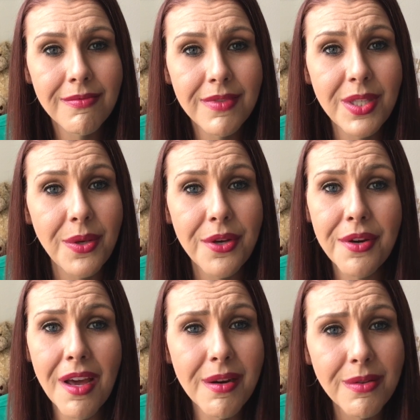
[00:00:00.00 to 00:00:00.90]
So you're
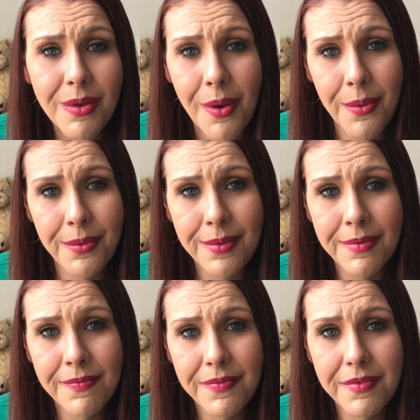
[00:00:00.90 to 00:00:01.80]
not alone.
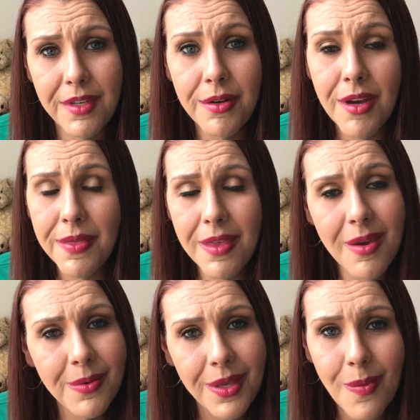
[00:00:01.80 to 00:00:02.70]
You're not the
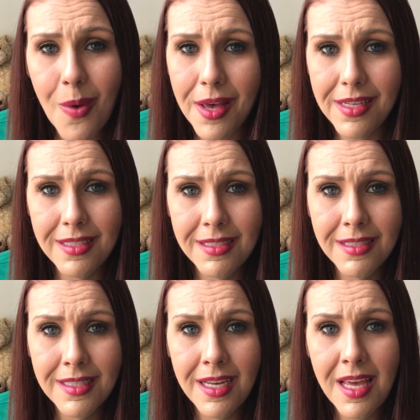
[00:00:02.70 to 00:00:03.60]
only one.
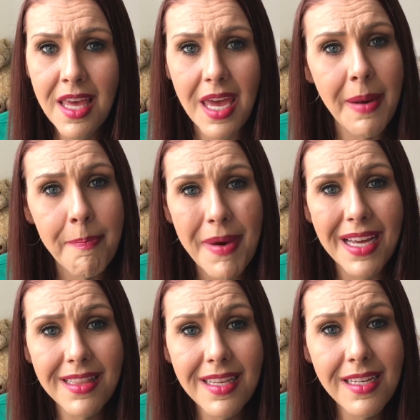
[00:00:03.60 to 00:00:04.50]
And
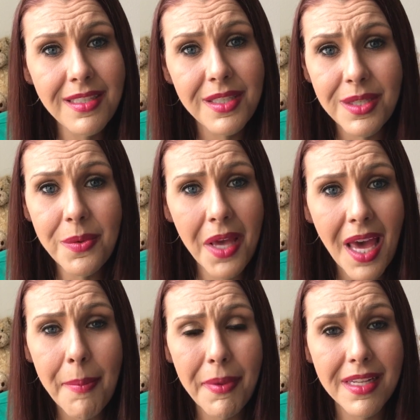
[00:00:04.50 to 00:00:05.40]
bad things do
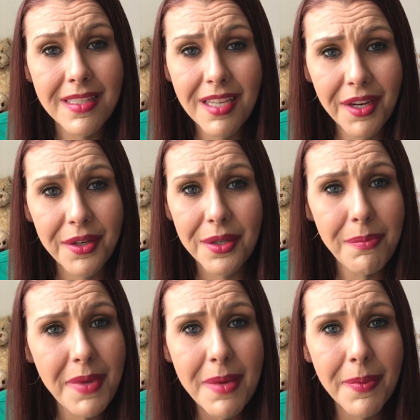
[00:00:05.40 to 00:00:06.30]
happen to good
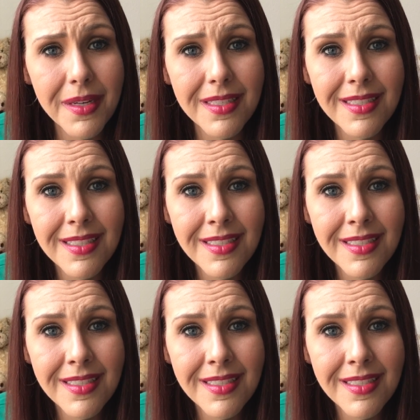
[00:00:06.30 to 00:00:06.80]
people.